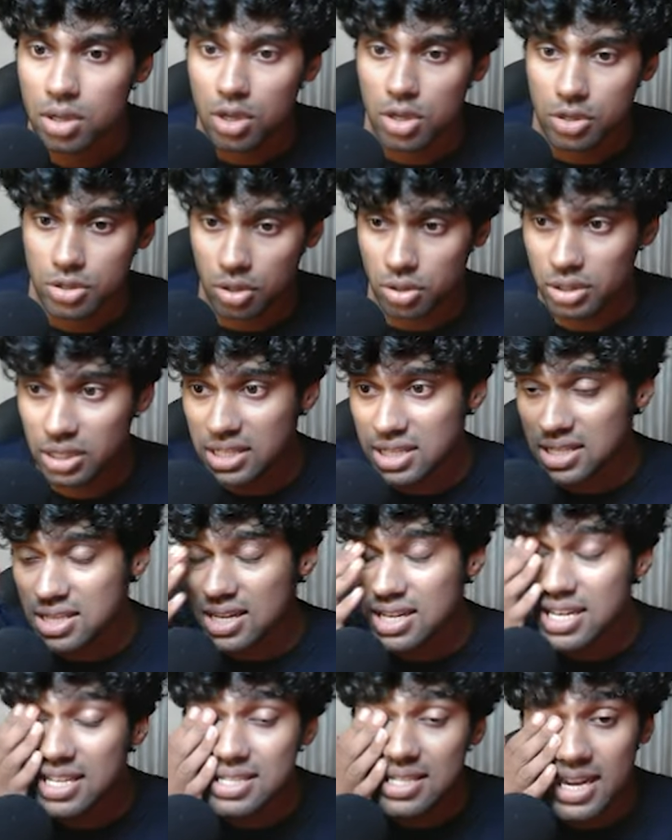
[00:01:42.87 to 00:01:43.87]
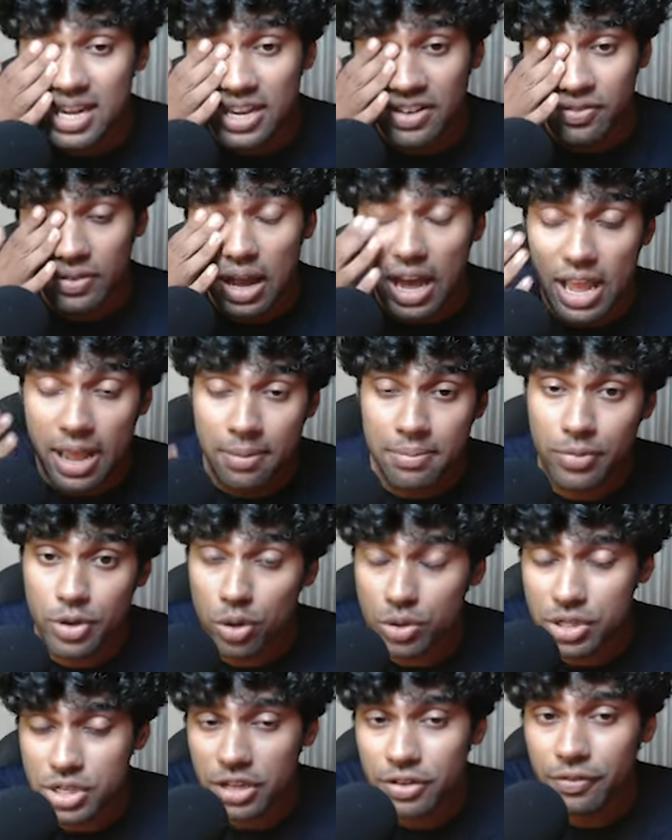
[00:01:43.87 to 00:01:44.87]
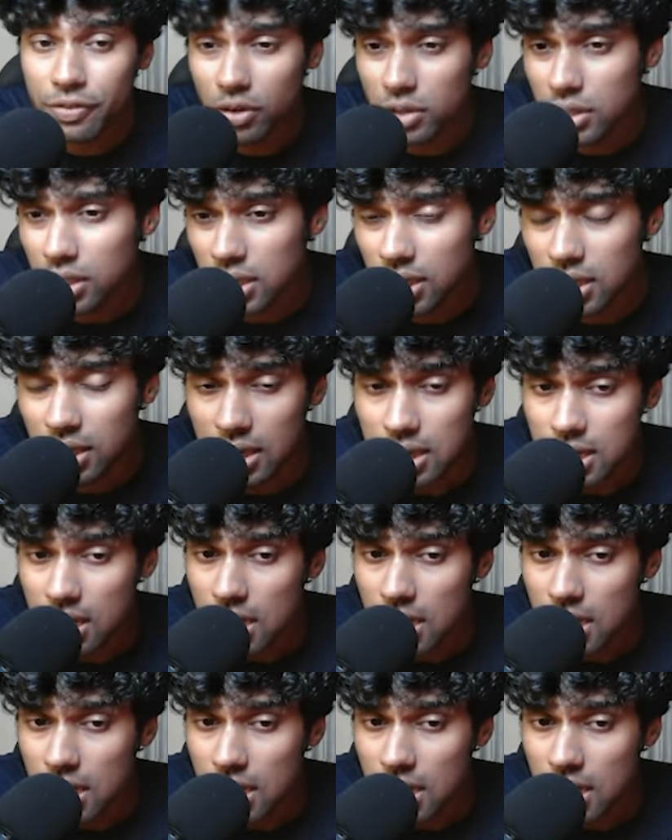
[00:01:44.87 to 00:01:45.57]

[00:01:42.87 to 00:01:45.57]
So this is a design I am using for the